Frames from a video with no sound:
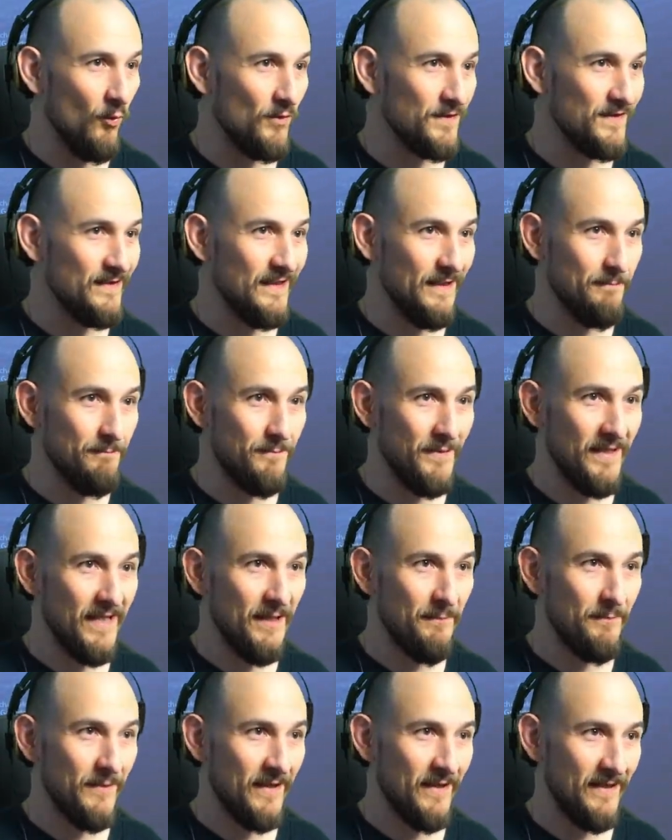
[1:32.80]
That's what
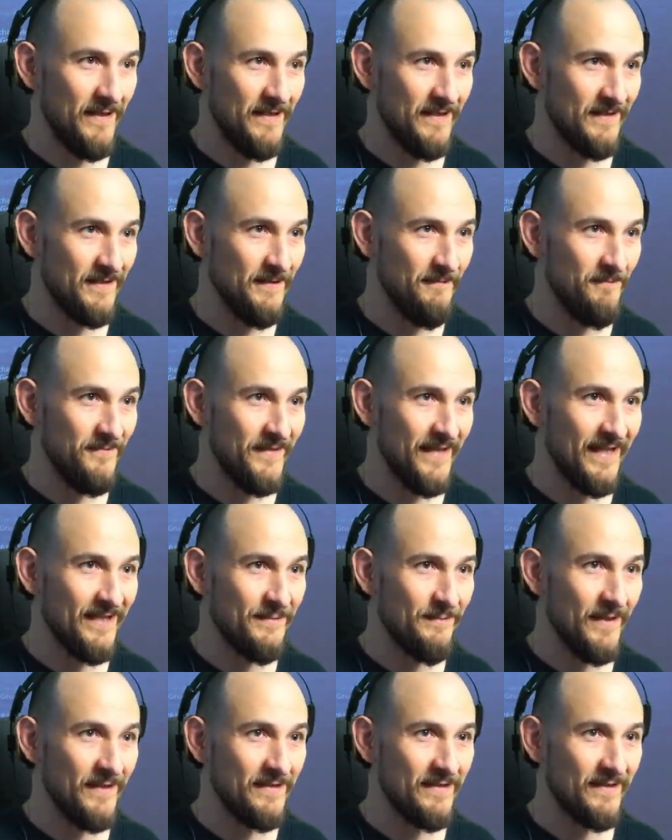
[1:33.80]
makes it tricky.
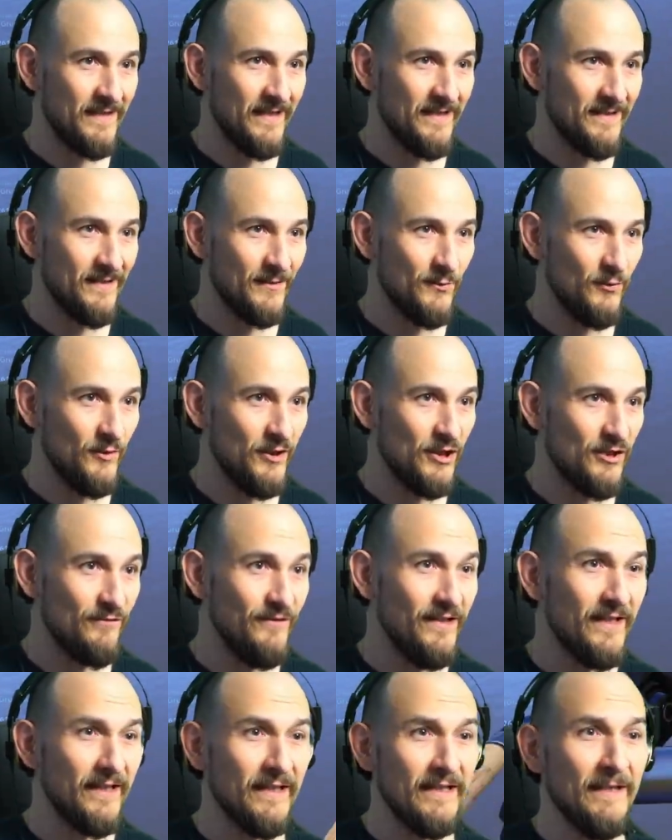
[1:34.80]

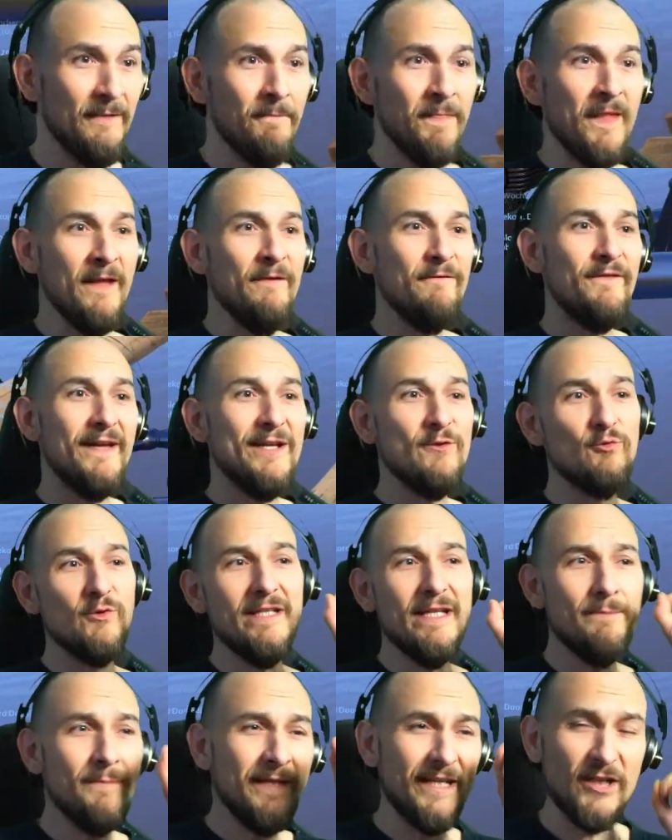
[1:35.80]
Now, if you're
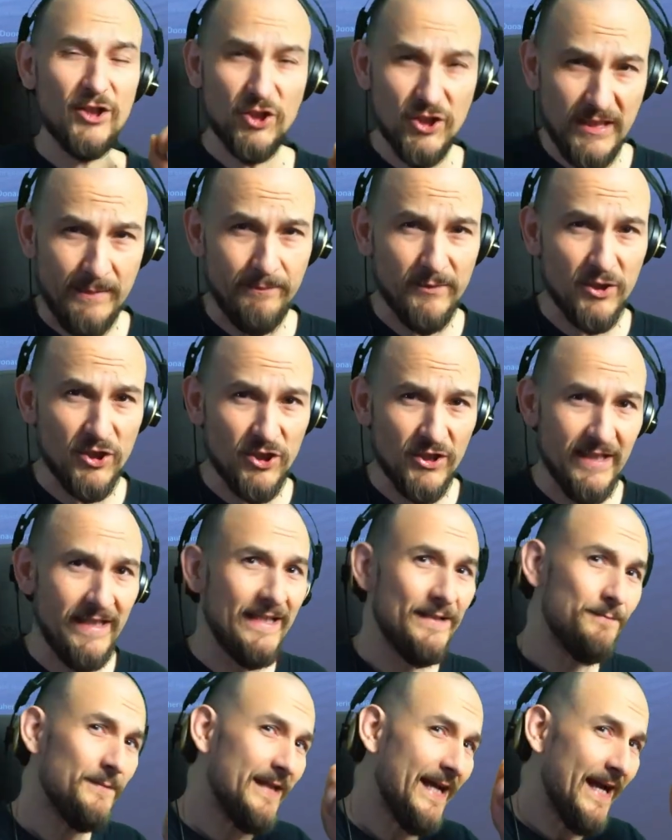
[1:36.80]
just standing
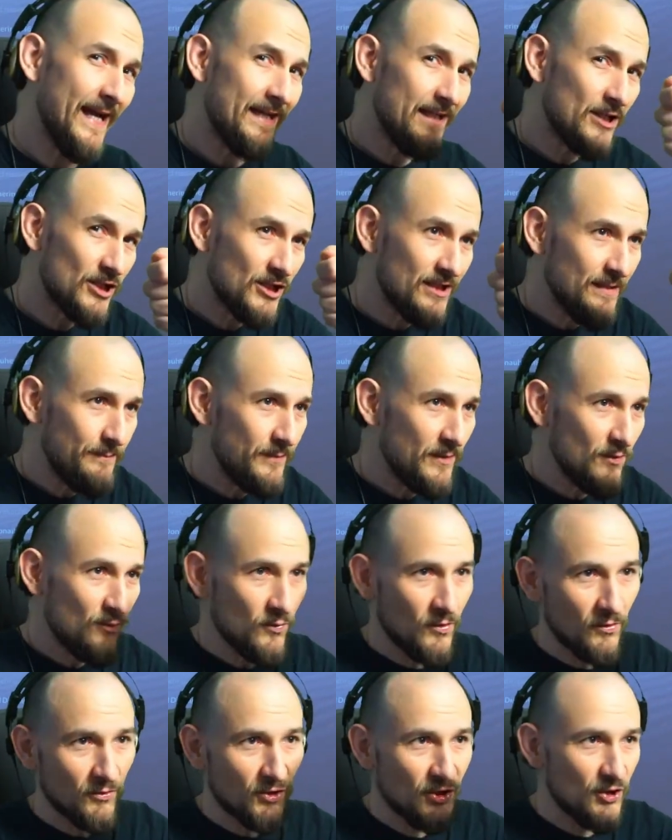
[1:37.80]
here with the
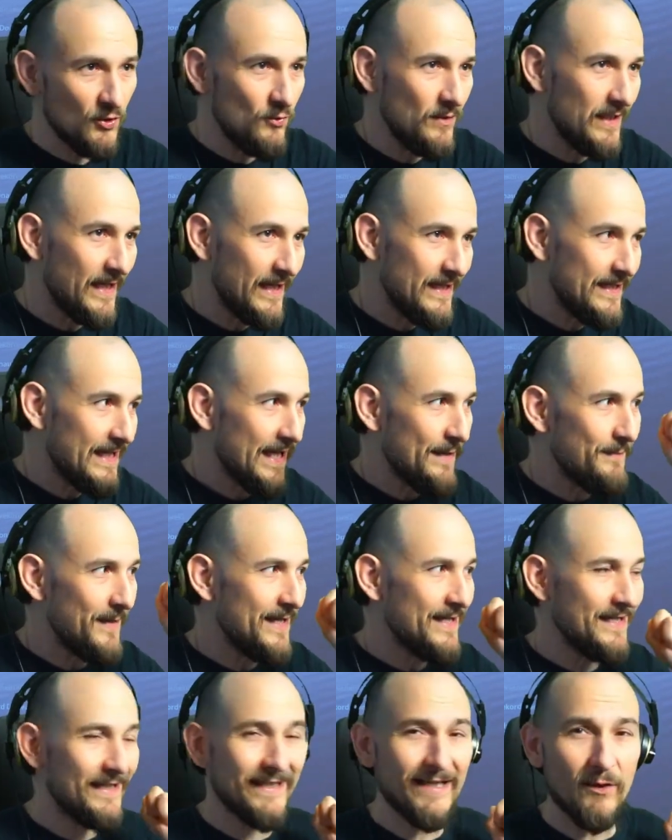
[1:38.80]
telescopic rod,
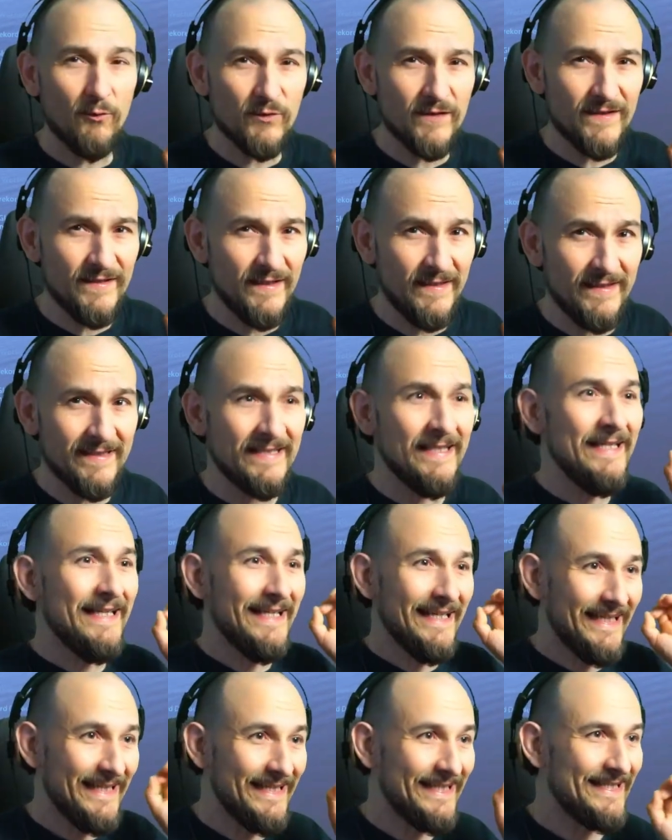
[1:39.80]
with only 1
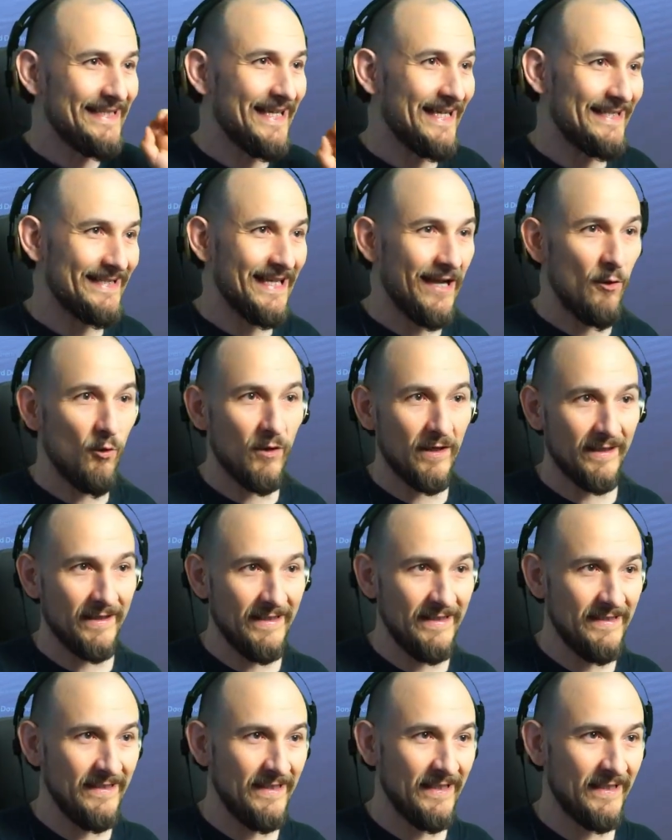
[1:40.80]
rod pulling them out one
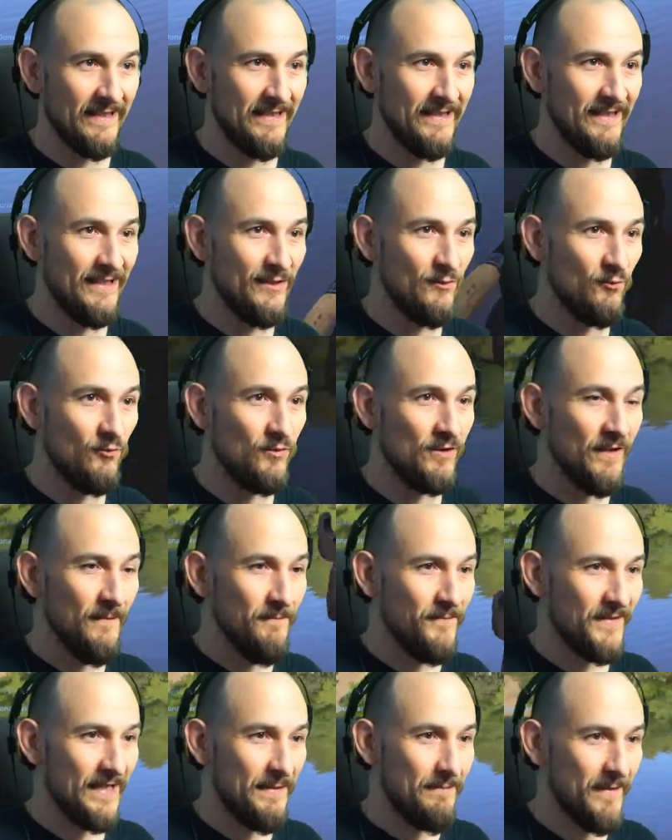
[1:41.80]
by one,
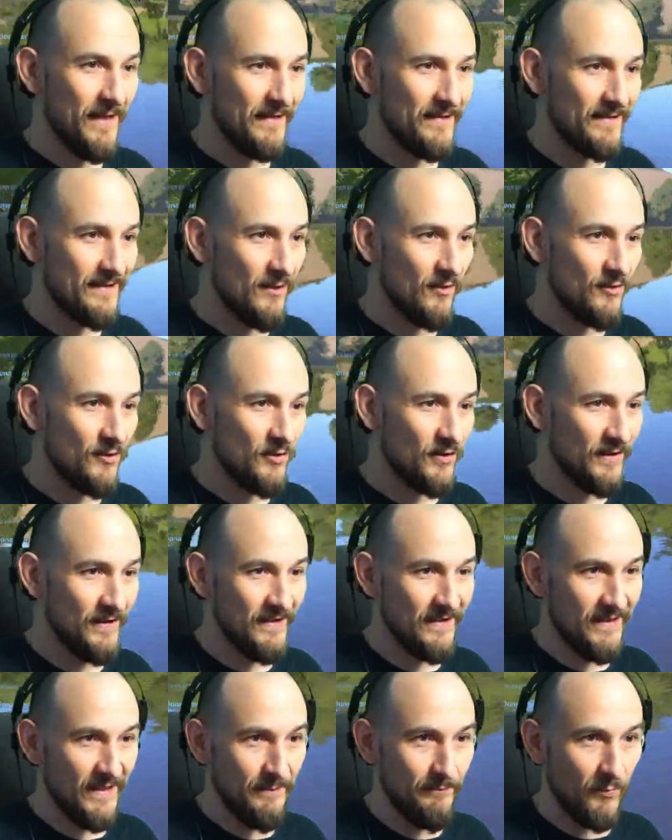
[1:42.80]
that's also
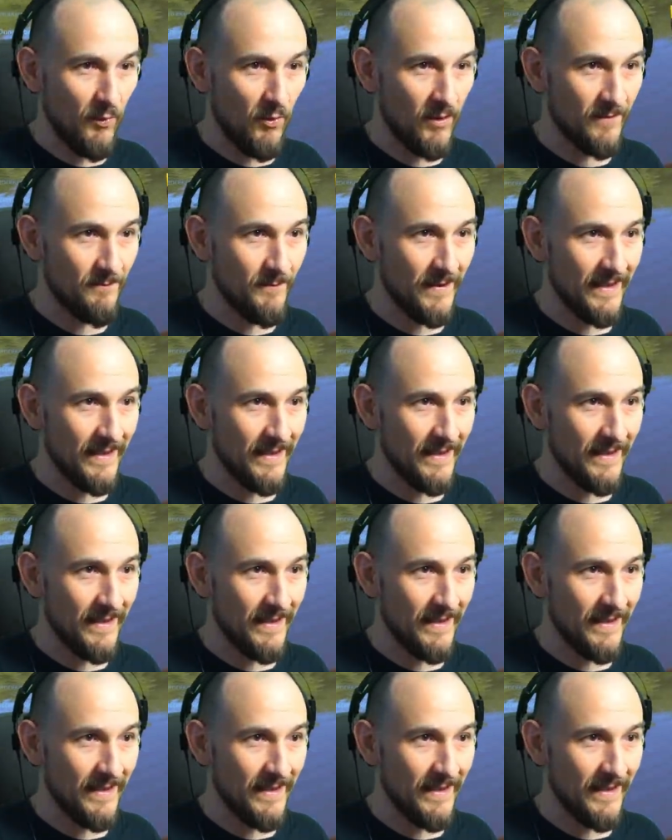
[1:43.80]
really fun.